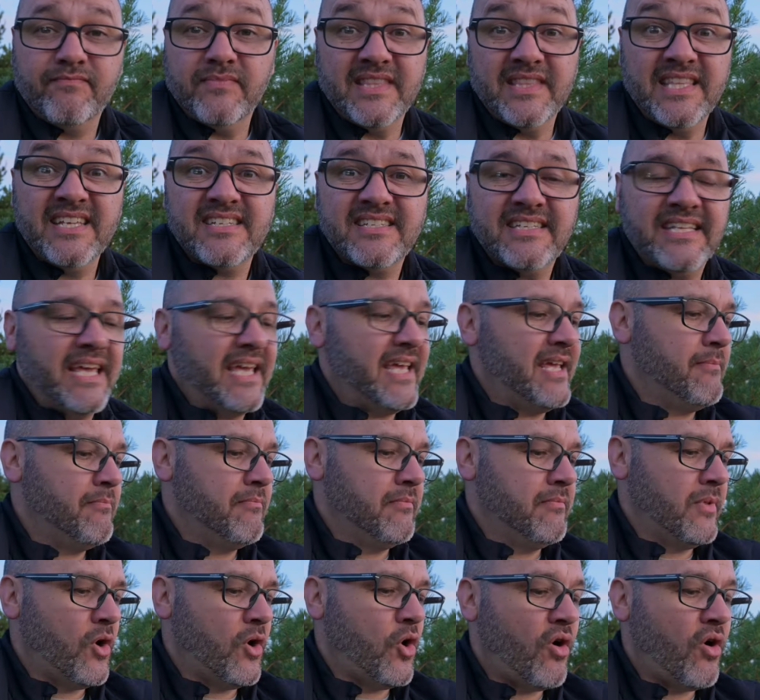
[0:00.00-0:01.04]
this
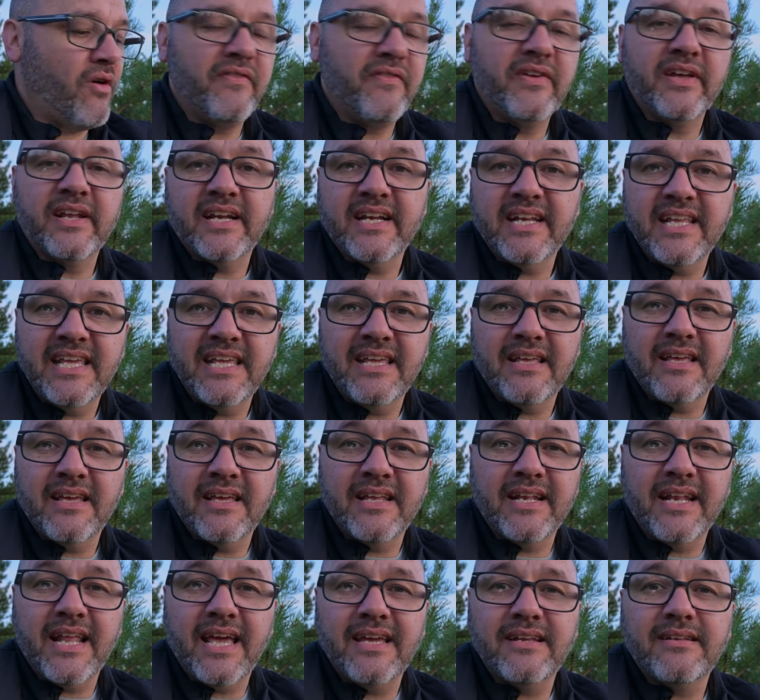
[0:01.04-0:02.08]
time, half eight at,
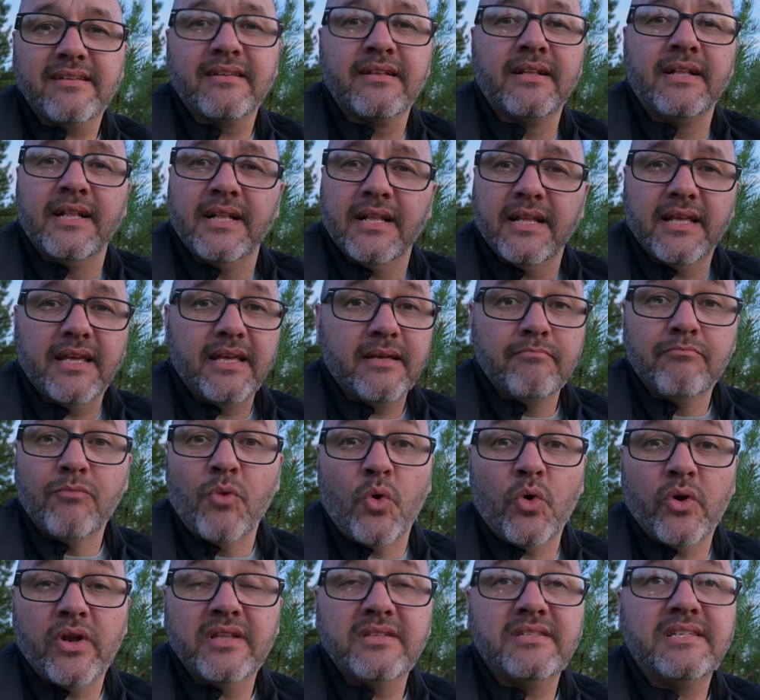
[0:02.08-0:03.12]
at night,
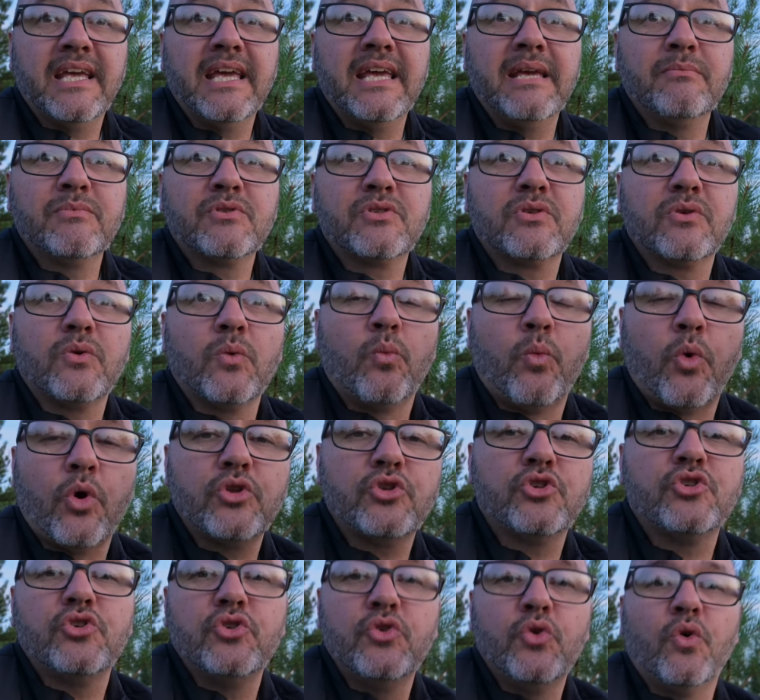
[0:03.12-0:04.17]
morning times?
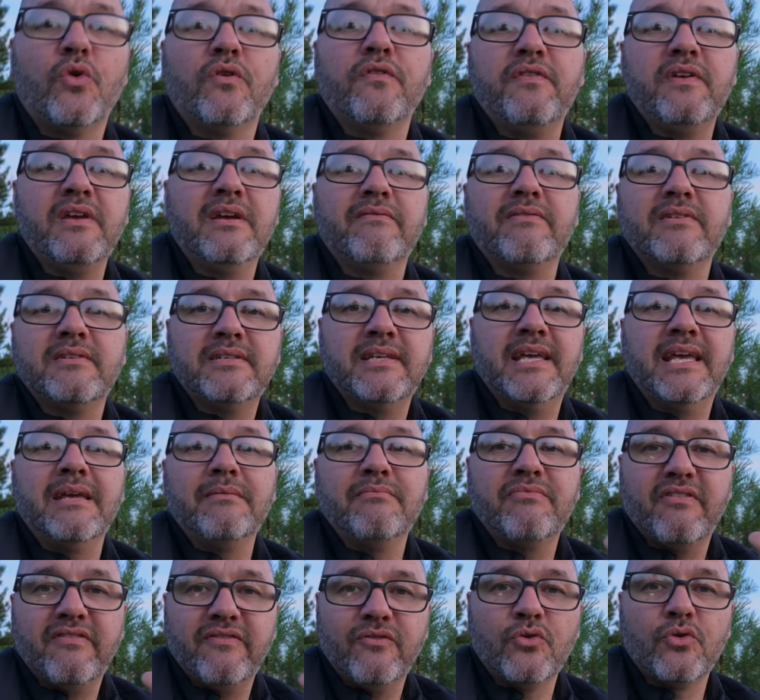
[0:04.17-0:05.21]
What's your favourite time
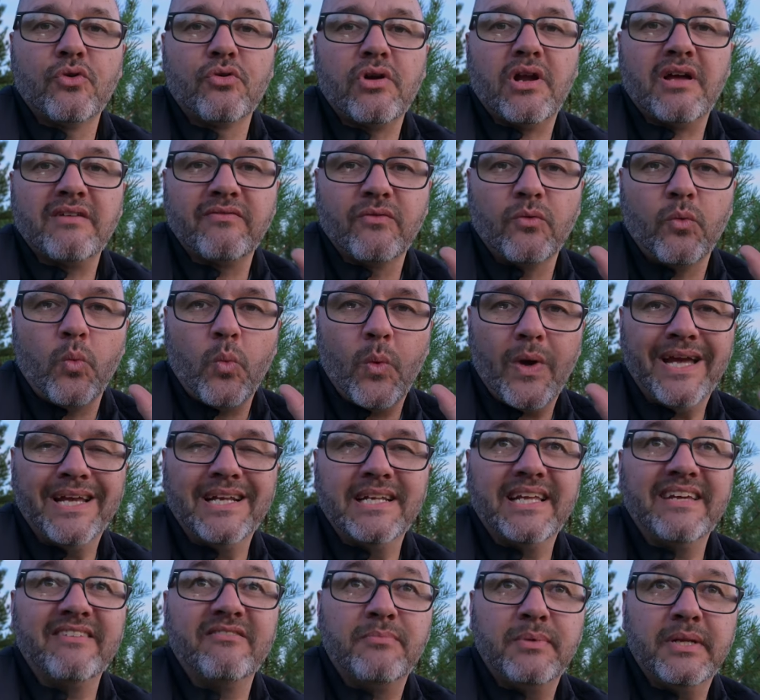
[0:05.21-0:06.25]
for photographing
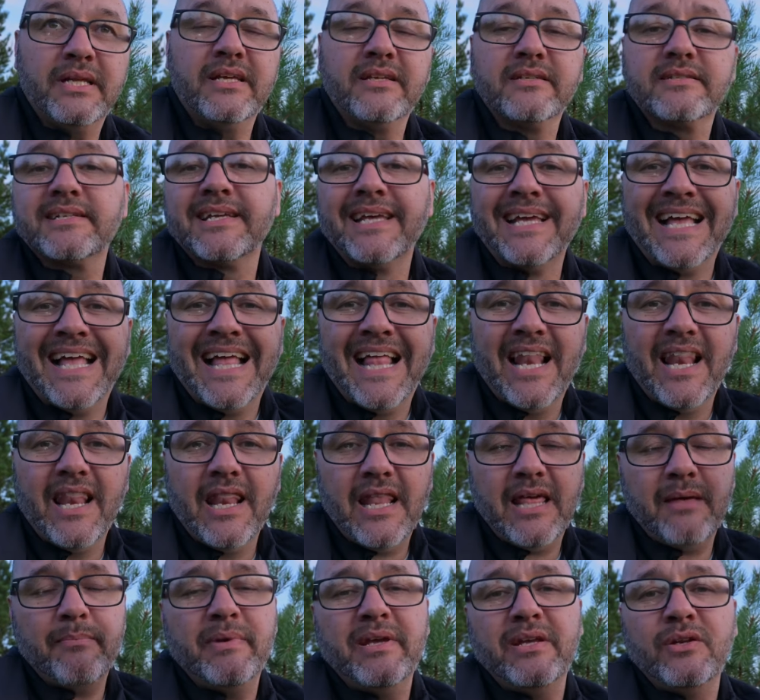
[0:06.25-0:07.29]
wildlife? Please
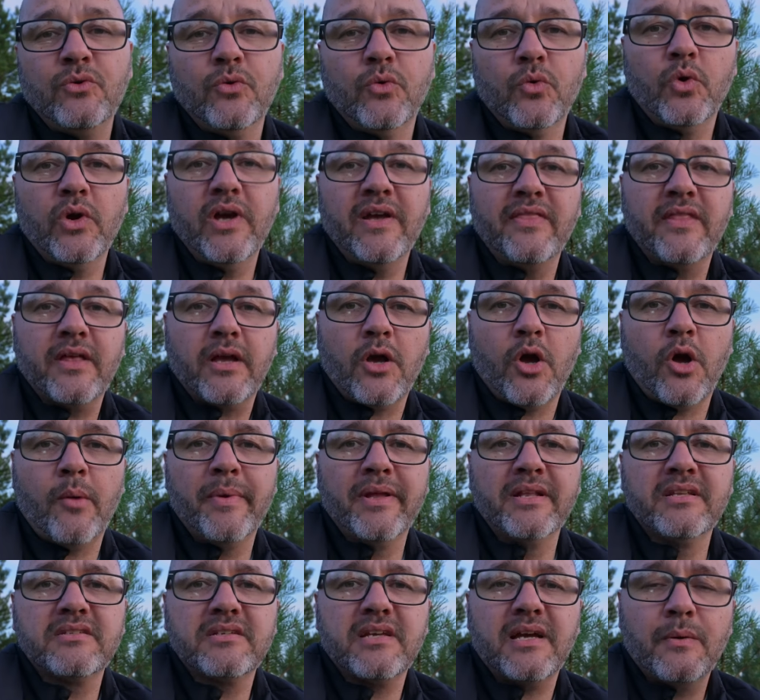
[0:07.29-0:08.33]
let me know in the
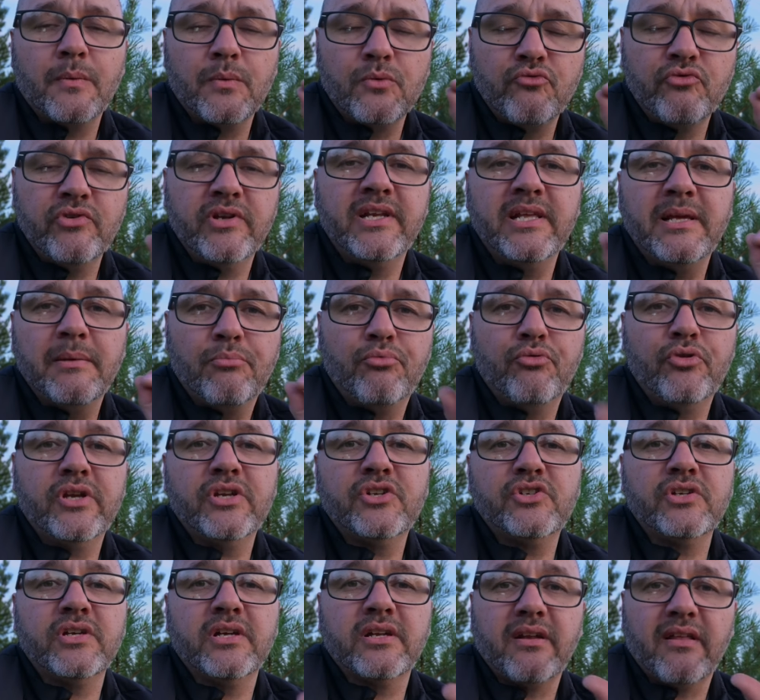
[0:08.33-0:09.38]
comments. I would really
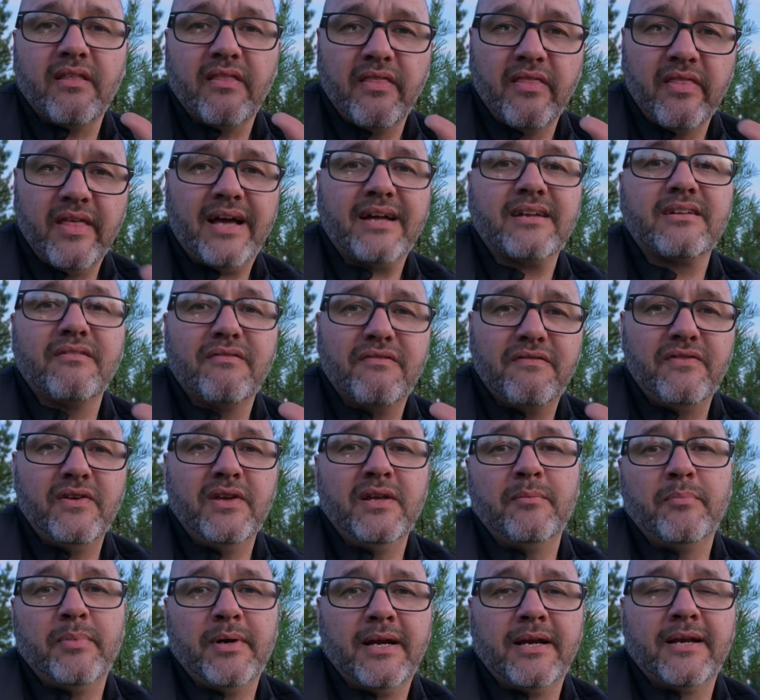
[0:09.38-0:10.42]
appreciate that
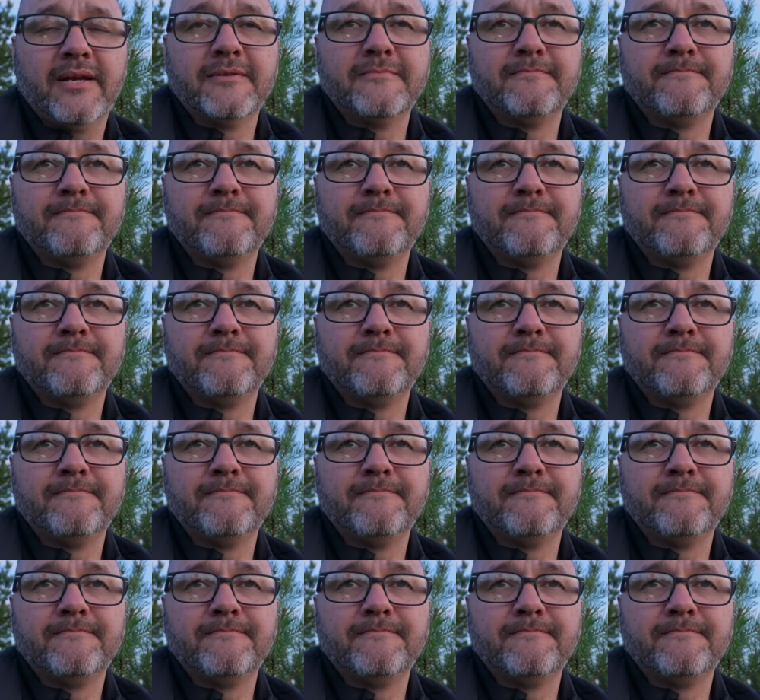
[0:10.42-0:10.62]
feedback.